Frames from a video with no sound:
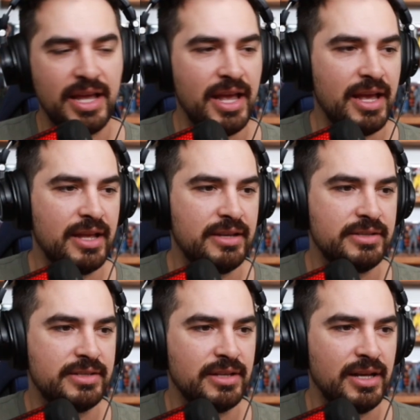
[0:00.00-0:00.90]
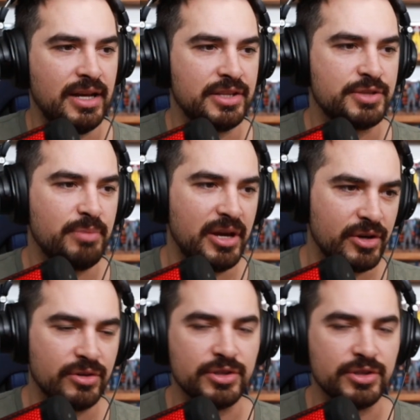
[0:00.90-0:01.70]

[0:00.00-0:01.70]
and the Spider-Girl,